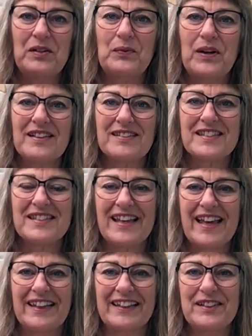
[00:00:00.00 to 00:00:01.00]
1
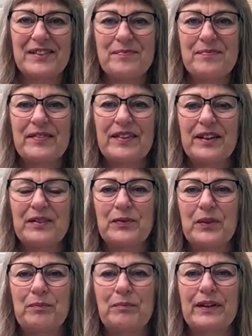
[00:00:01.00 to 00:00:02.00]
skein, that
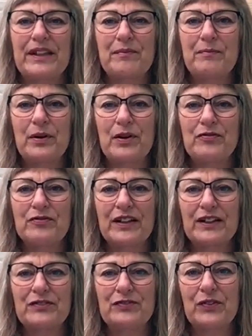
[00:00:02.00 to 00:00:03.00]
would be
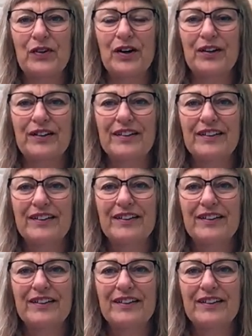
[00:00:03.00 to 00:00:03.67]
perfect for